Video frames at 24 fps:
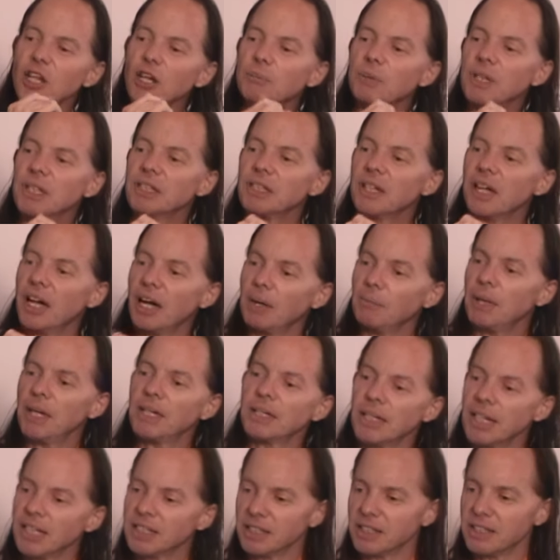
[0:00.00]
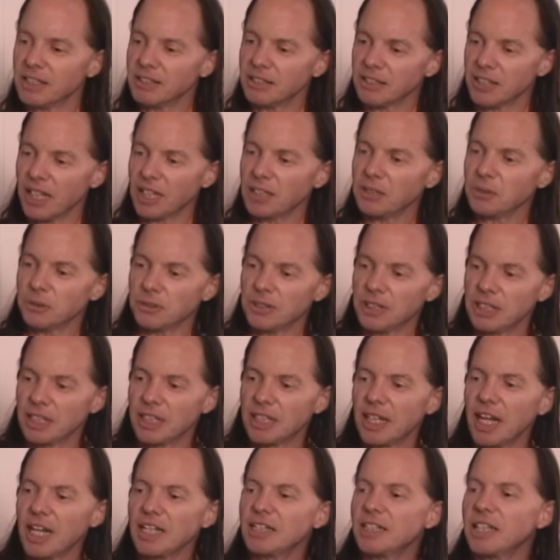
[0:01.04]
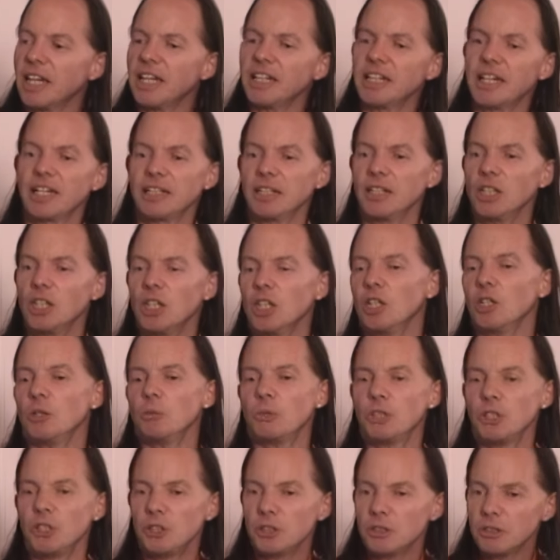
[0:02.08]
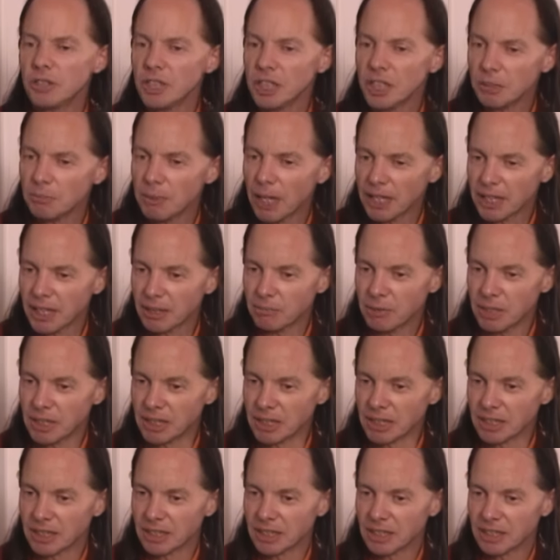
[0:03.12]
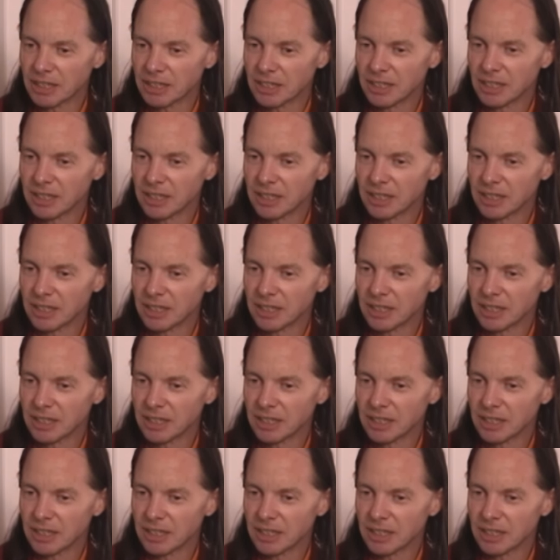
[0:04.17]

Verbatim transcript: No, but how about as an intellectual thing? Can I say that when you think about emptiness,